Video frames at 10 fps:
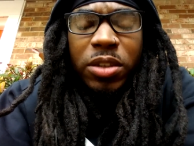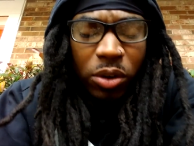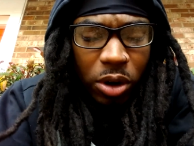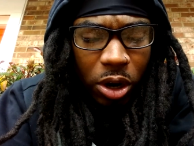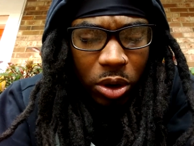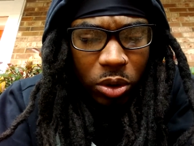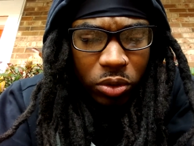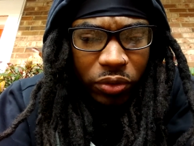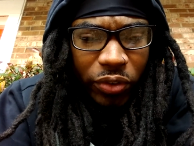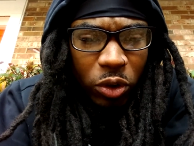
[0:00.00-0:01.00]
It's gonna hurt
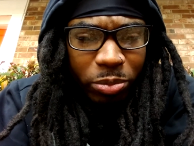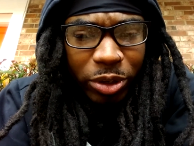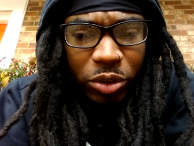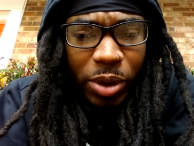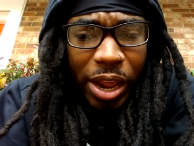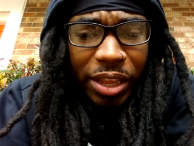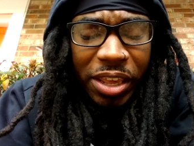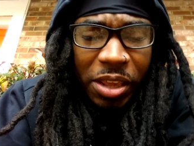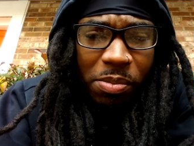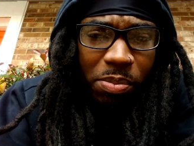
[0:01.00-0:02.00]
losing folks, but you gotta
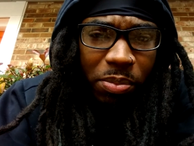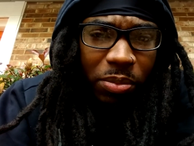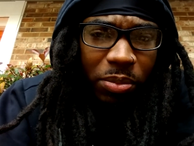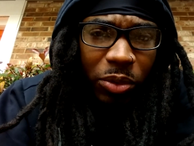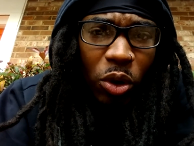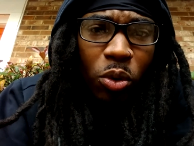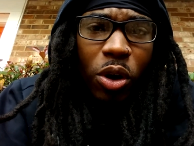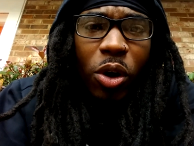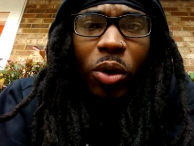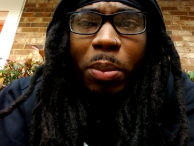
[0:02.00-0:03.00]
keep your
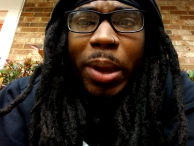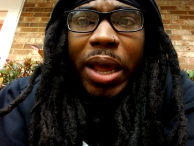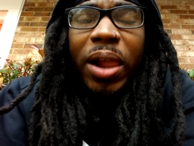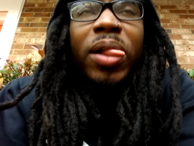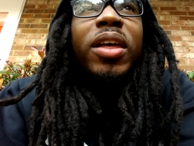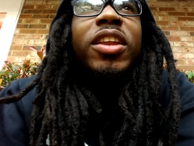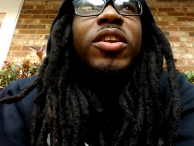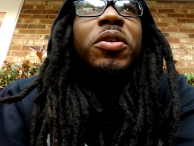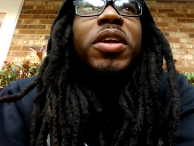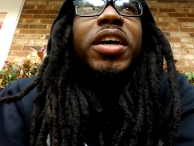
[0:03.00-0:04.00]
goal in mind
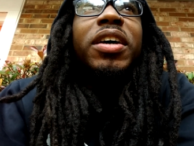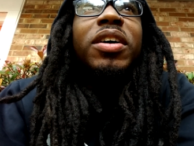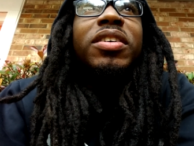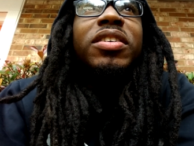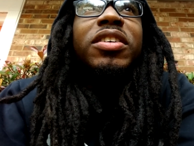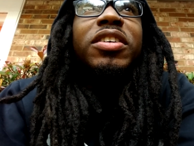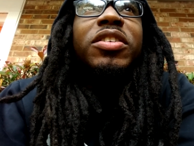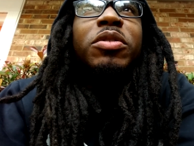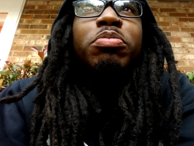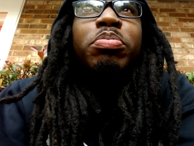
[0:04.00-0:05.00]
and know that
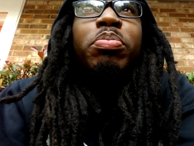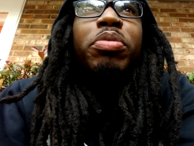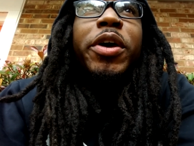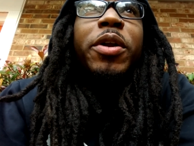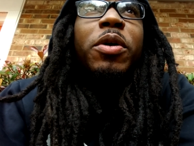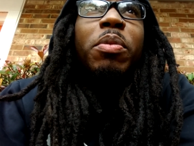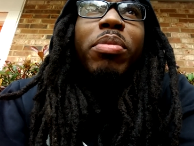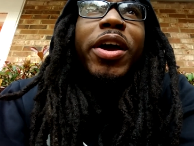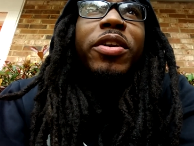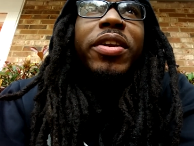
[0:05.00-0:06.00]
it's a better,
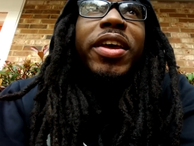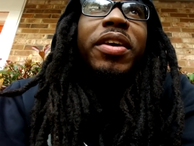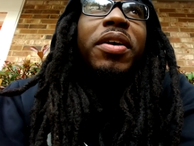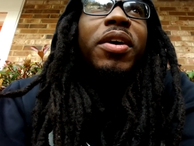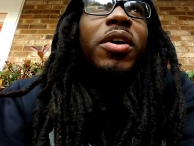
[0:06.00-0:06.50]
brighter day